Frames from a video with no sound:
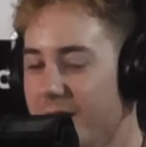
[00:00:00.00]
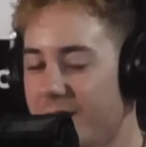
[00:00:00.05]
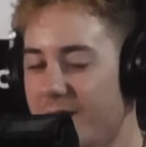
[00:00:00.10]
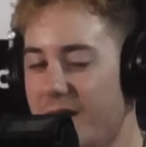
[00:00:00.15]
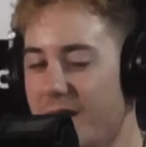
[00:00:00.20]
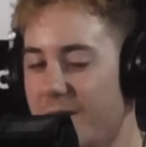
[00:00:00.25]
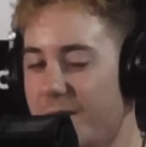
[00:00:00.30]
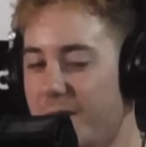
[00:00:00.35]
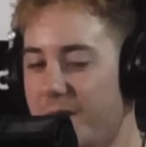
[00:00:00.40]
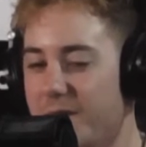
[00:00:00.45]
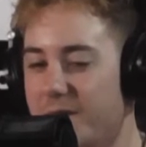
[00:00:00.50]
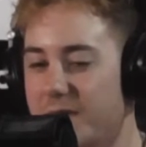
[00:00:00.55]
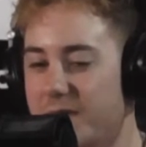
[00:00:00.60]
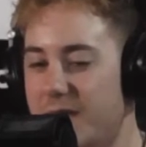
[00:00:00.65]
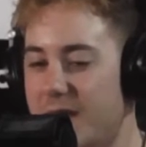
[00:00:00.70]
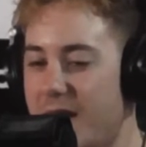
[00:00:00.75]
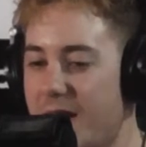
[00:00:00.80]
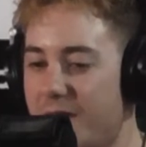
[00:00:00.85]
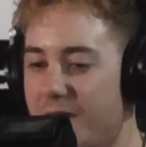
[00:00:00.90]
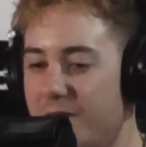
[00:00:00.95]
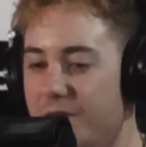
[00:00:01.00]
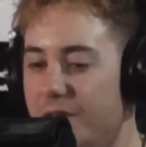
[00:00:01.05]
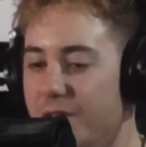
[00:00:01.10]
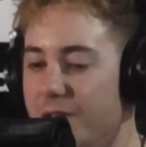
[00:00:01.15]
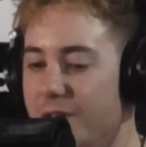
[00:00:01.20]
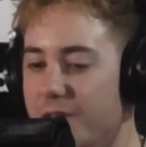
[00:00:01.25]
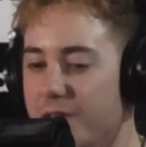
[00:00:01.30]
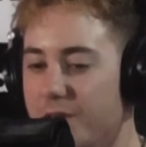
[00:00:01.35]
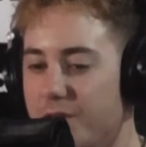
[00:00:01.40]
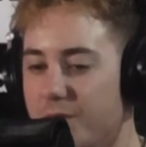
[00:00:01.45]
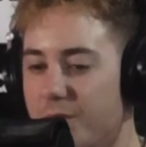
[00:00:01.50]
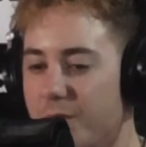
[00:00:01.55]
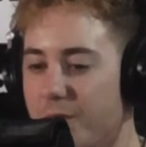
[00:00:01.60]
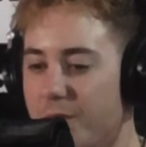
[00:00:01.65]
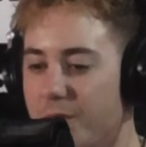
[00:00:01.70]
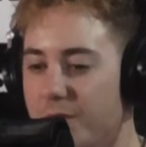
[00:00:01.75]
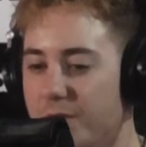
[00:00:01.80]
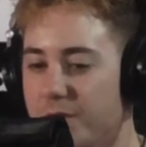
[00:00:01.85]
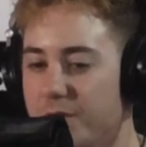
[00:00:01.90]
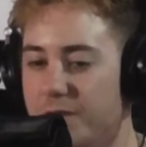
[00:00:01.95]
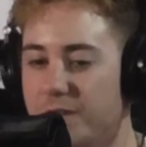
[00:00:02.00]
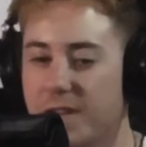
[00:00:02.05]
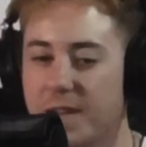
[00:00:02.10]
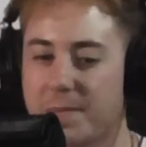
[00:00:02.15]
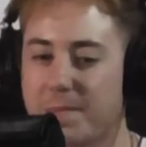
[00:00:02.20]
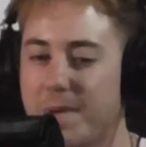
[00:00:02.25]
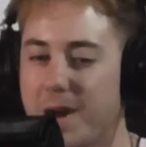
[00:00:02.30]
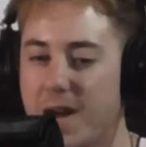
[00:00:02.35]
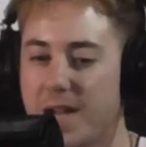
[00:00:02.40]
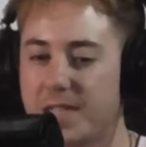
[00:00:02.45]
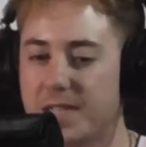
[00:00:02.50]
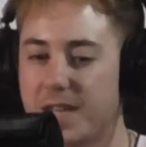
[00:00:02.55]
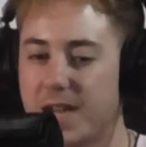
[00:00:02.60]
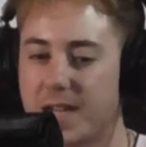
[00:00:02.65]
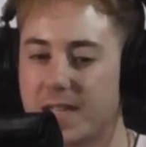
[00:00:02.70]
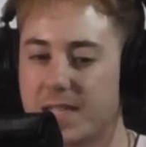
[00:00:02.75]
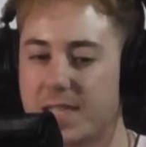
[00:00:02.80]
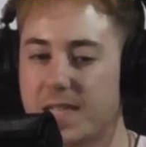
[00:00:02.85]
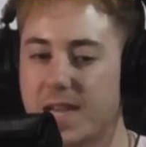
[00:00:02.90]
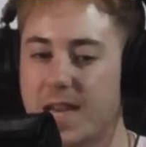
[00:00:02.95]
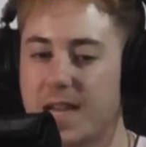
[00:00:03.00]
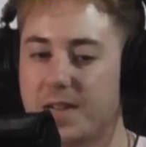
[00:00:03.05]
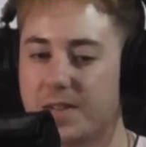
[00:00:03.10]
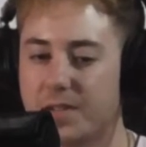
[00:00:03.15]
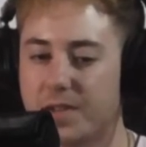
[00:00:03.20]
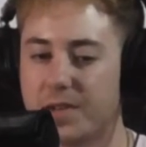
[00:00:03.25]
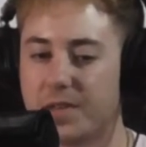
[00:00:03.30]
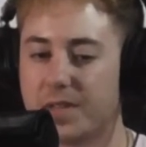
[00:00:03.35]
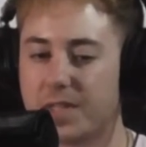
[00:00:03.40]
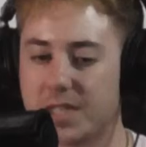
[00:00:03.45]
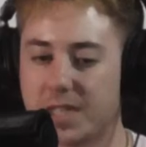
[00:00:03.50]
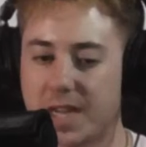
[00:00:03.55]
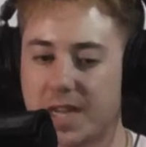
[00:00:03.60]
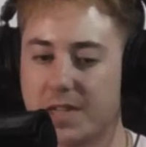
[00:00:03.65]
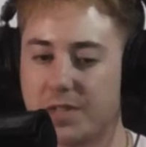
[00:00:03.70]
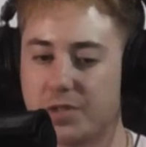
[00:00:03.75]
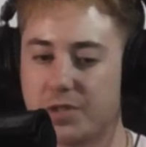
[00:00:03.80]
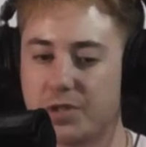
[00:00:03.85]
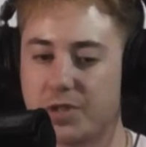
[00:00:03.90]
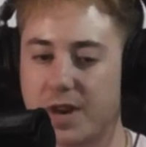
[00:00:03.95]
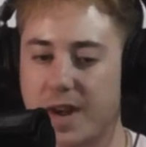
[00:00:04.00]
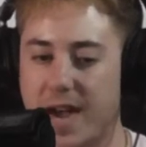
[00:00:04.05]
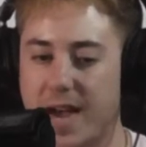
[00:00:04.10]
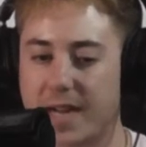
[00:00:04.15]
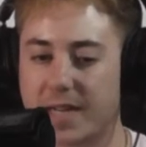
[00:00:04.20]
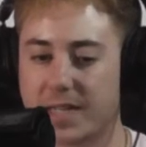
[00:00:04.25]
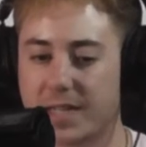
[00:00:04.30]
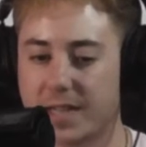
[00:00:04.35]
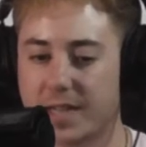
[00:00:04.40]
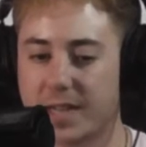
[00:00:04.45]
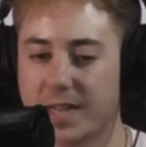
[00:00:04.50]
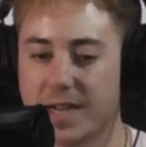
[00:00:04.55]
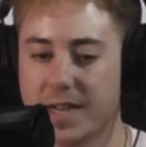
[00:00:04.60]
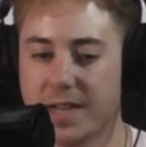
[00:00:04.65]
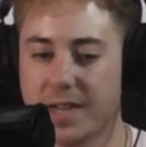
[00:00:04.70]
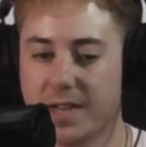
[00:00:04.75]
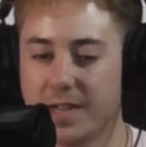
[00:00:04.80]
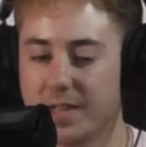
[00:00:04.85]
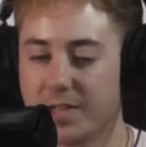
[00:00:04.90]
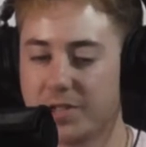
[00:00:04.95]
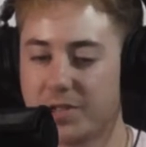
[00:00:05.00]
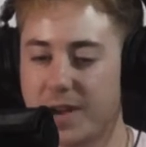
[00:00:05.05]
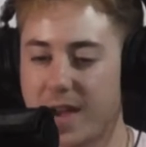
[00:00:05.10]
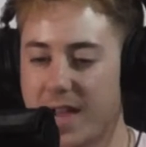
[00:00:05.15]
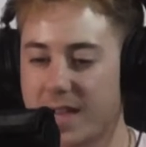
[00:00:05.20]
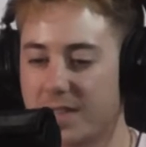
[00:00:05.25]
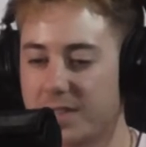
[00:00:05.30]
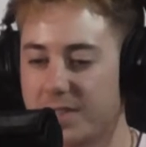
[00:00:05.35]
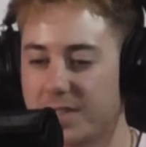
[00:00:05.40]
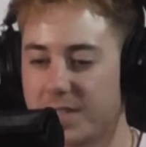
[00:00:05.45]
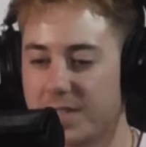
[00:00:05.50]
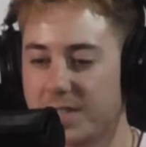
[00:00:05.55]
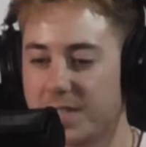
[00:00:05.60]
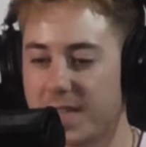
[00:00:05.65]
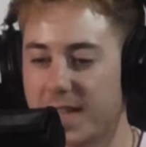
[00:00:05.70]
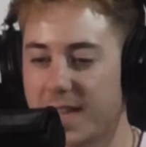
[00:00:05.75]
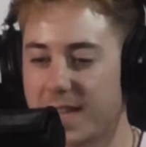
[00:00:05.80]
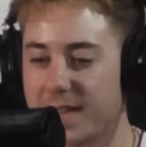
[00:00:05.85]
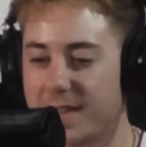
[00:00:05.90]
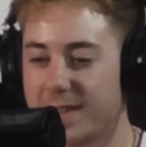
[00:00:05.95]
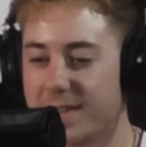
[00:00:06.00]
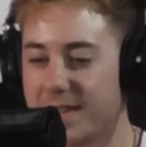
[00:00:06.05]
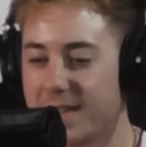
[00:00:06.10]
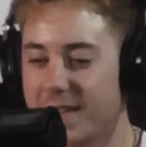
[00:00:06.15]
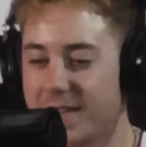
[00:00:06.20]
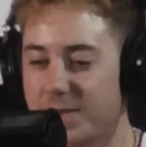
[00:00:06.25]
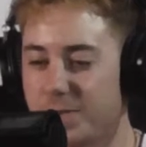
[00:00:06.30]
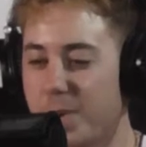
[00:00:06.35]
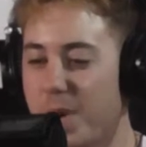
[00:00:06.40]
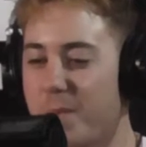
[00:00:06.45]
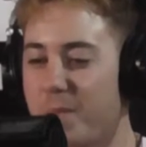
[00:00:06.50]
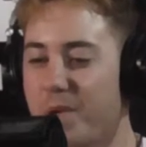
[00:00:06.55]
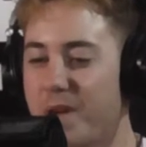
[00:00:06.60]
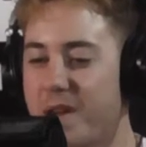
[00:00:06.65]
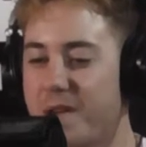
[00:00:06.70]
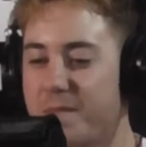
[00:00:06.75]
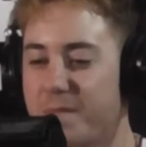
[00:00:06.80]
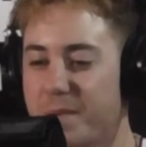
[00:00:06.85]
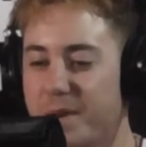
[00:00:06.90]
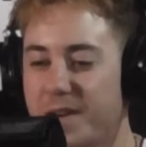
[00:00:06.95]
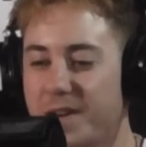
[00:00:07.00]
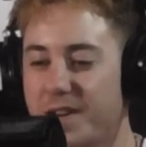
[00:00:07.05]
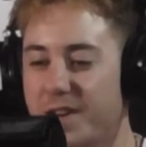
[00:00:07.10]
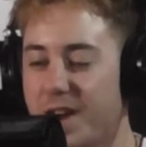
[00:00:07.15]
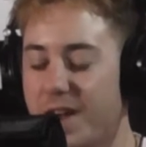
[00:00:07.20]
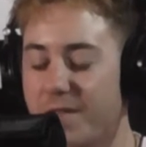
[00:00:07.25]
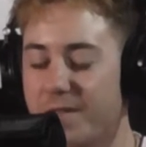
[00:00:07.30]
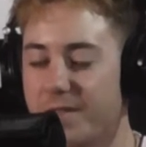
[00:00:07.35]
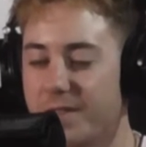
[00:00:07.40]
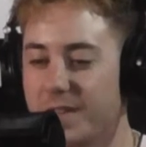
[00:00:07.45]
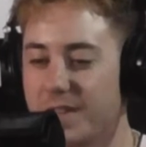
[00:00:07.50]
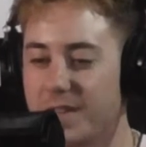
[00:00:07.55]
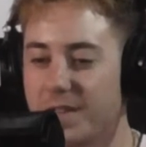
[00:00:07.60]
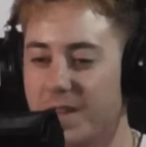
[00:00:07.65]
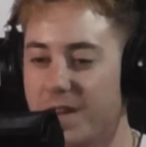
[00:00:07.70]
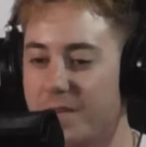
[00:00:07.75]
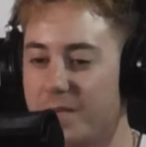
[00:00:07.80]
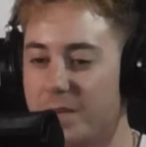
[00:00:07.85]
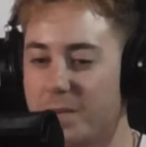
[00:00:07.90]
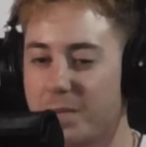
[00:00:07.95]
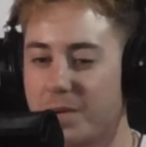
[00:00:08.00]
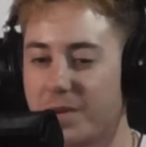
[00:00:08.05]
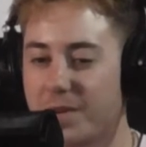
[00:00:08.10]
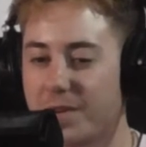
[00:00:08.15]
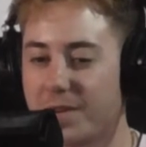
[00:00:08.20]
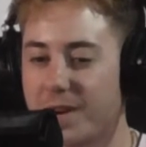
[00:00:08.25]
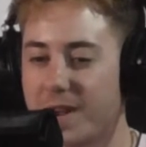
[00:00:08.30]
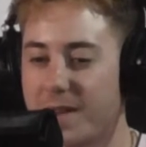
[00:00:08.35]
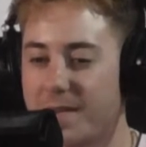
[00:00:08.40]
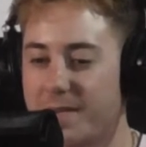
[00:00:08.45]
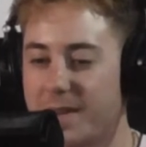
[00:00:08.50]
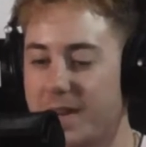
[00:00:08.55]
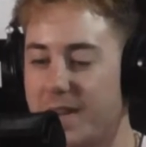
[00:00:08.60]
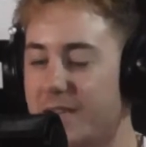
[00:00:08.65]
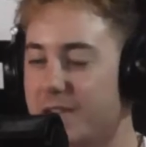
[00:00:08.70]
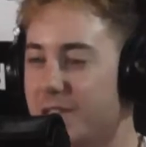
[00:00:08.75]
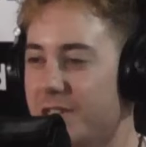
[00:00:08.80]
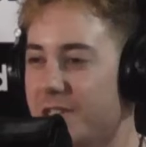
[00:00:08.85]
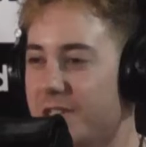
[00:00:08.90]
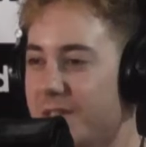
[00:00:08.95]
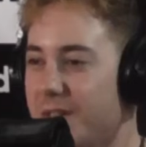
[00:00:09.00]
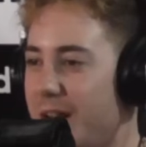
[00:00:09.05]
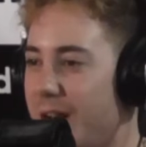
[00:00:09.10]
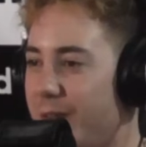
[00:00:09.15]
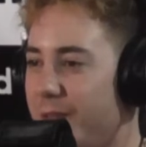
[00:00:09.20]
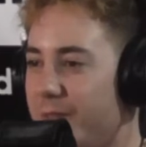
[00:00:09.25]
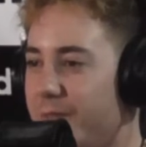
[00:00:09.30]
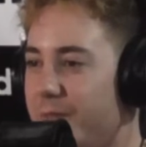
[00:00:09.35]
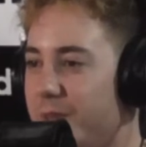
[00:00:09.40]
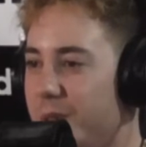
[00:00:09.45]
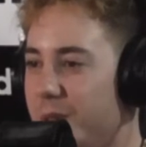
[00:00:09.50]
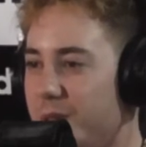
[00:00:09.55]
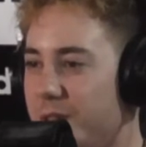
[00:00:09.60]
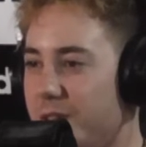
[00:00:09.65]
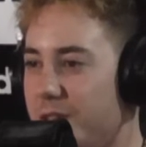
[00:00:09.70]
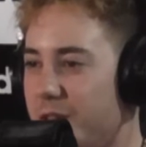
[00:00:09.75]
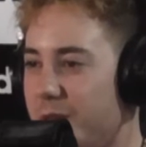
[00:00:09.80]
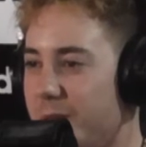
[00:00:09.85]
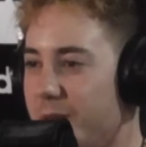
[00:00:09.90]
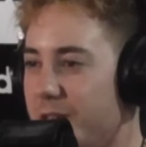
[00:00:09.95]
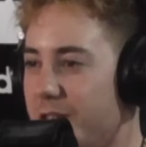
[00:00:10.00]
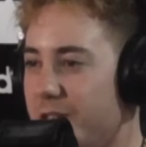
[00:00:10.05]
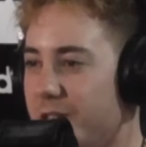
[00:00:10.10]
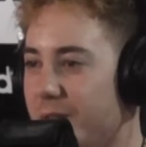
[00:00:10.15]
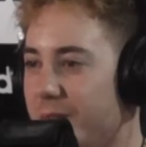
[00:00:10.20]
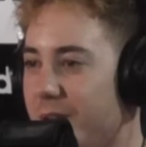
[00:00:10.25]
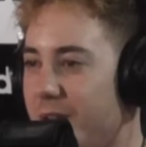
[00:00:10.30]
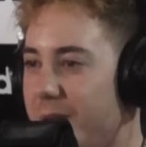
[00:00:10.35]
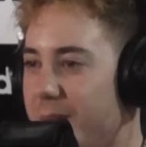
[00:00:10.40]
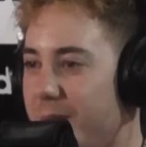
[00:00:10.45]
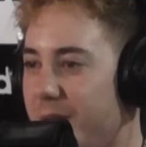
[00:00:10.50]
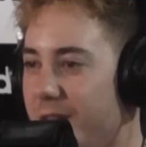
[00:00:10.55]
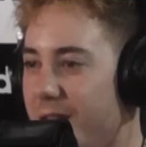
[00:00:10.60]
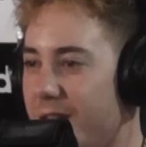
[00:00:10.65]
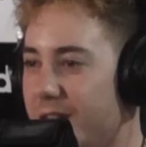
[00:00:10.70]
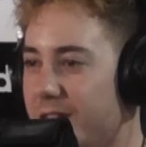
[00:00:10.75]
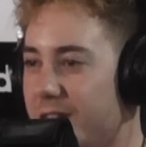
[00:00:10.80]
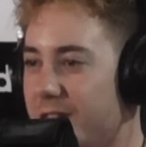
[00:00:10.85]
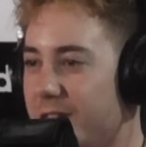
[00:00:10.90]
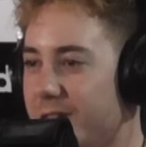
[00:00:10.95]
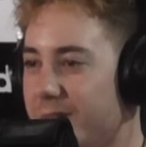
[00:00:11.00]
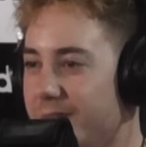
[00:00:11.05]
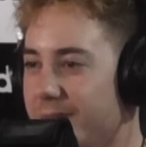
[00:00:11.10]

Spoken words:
Like we have standalone controllers. Like mine's not standalone because I use Tractor. Tractor is like, it's my bread and butter. I really love the program, and I refuse to switch to Redbox.